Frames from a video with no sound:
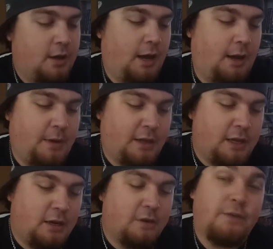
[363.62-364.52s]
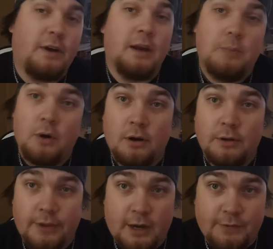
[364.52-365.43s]
I think you can find out more on
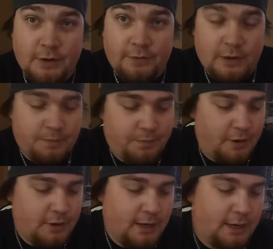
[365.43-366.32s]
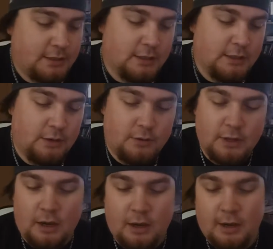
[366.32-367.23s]
the Halftone Effect podcast, because they're on
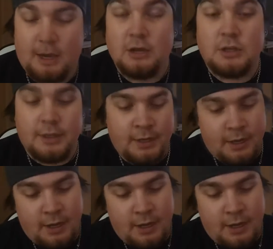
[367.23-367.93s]
there occasionally.